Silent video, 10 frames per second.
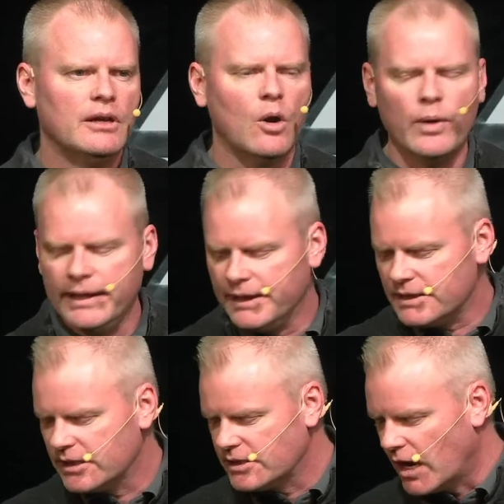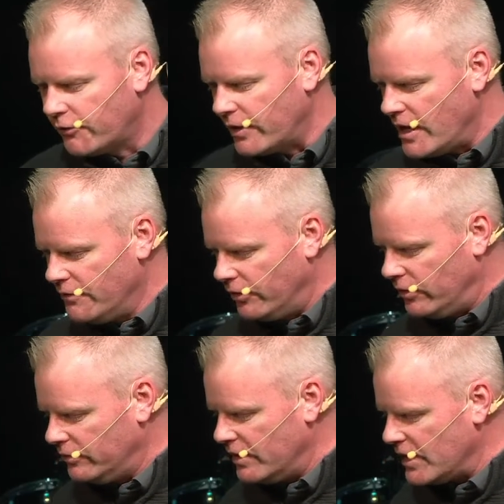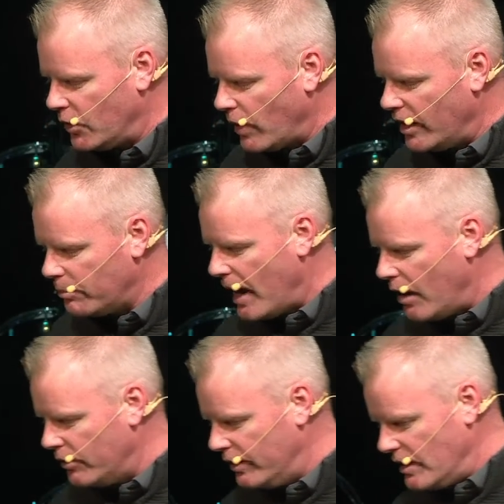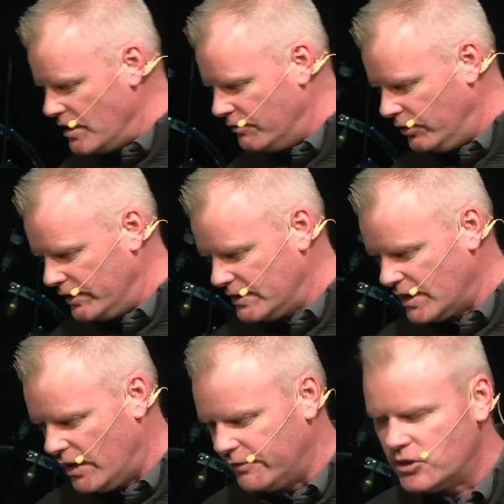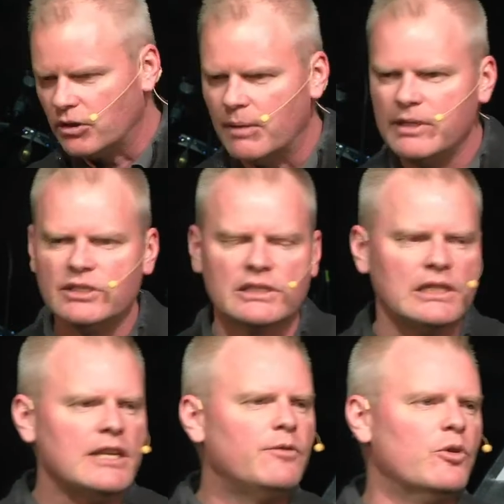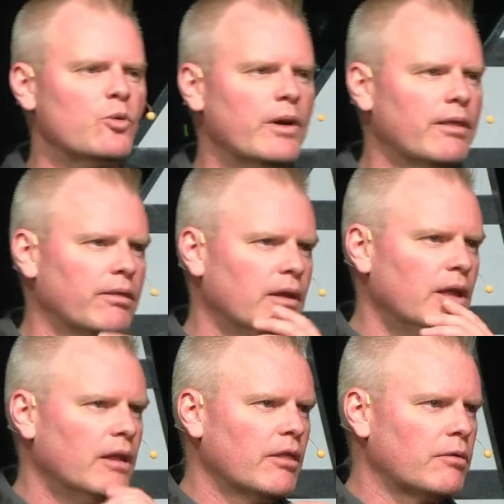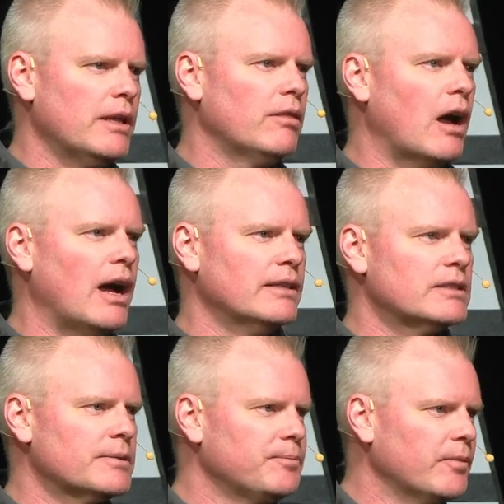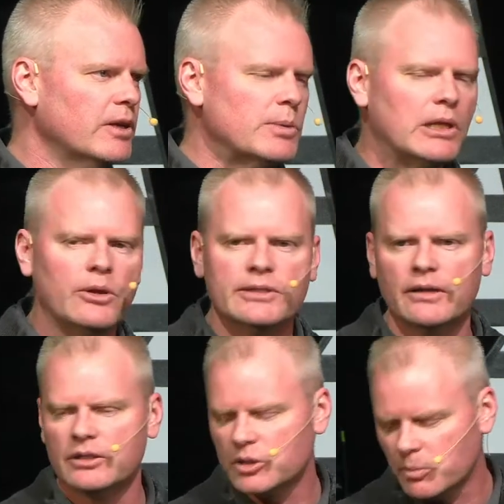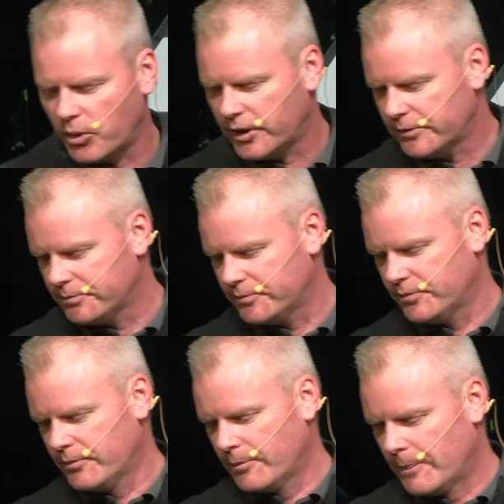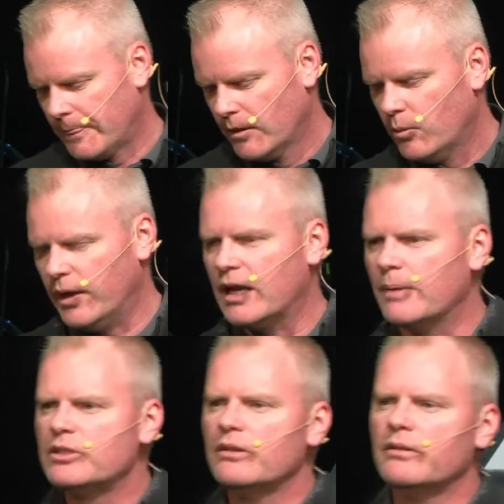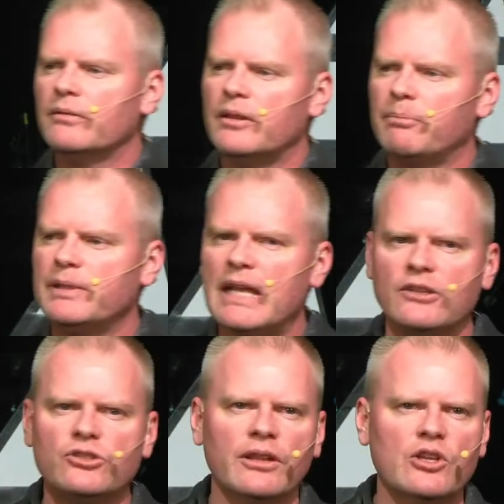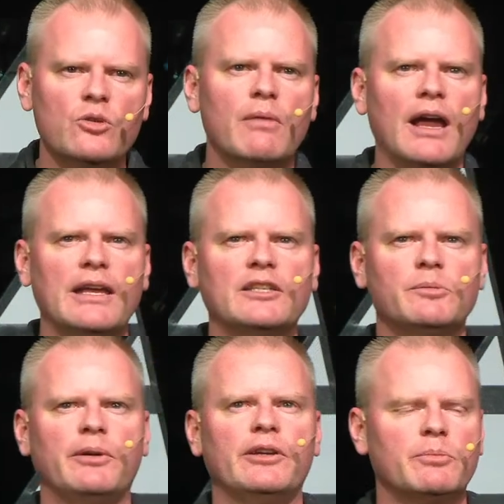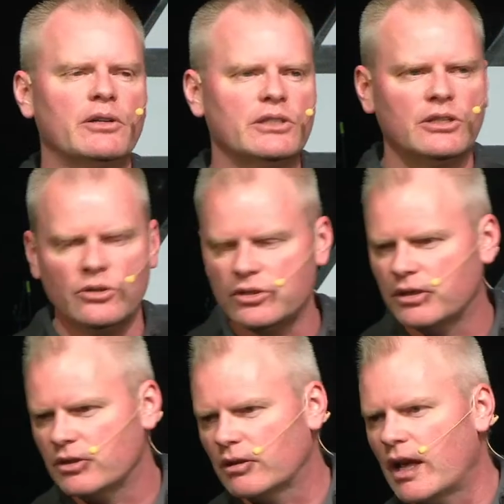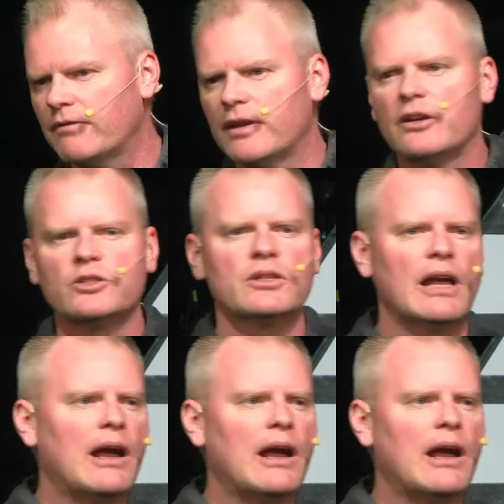a willingness to suffer evil is a greater power than evil itself. And so let me just leave you with three thoughts as we close out this morning. When it comes to the potential that you might experience persecution in your life, here's,